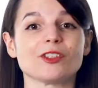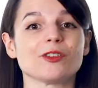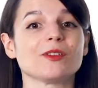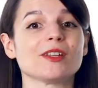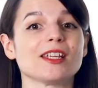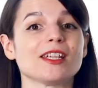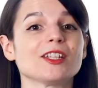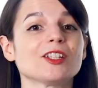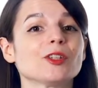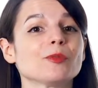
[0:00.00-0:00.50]
you
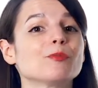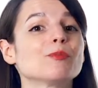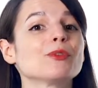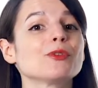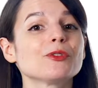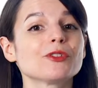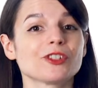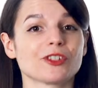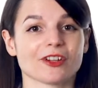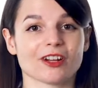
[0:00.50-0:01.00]
need to
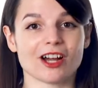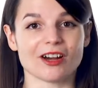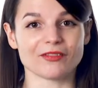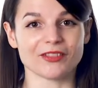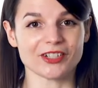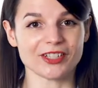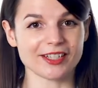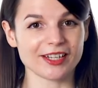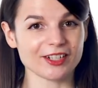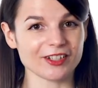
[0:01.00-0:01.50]
boost your
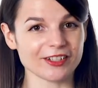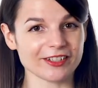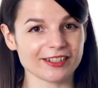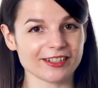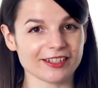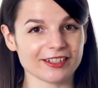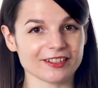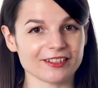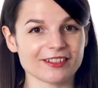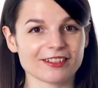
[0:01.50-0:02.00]
conversation
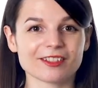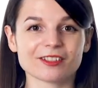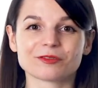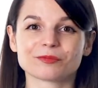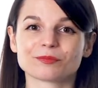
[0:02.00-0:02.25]
skills.